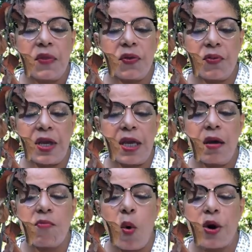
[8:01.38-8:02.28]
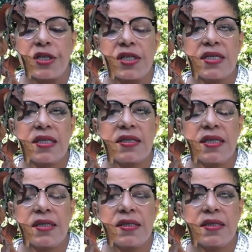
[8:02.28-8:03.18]
3, mortgage
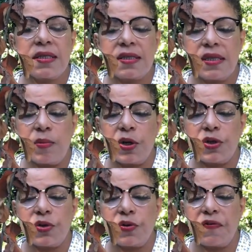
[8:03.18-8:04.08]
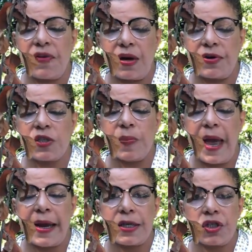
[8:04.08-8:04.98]
assistance, similar to the Veterans
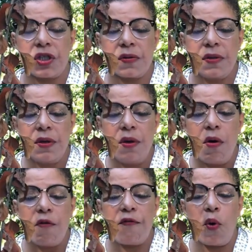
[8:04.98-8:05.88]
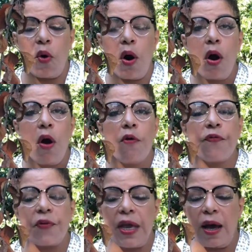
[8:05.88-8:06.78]
Package. 4,
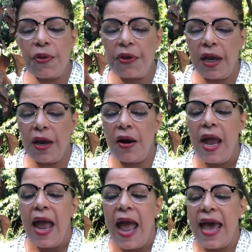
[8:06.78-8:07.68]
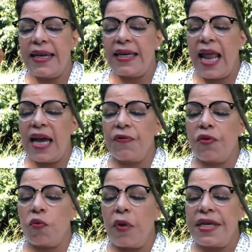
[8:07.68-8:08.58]
free health care, and in light of
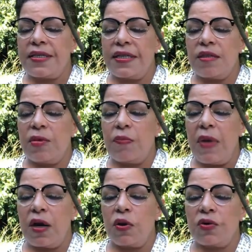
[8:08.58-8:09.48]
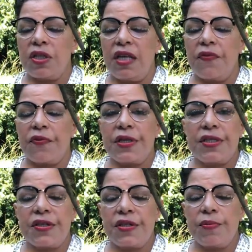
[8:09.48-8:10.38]
the racism in medical delivery
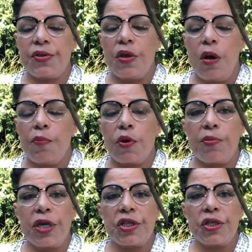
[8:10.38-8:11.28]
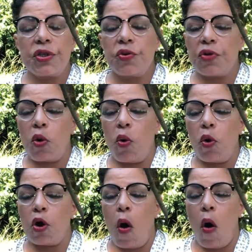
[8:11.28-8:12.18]
systems, permission to
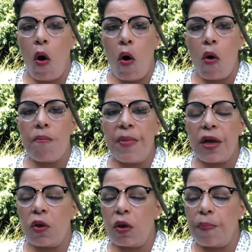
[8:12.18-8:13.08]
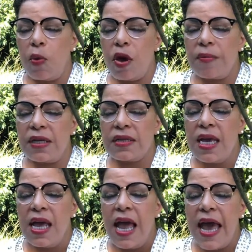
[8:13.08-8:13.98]
record all medical appointments
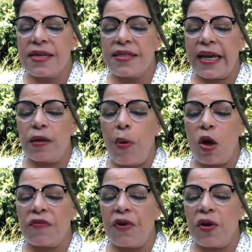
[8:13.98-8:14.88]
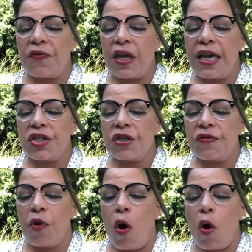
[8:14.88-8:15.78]
and second-party verification
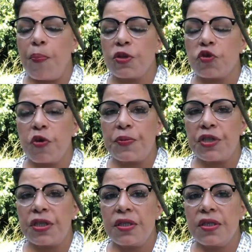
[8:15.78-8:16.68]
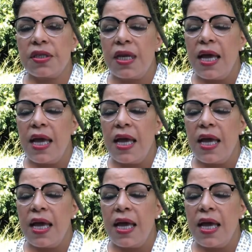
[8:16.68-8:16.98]
for all prescriptions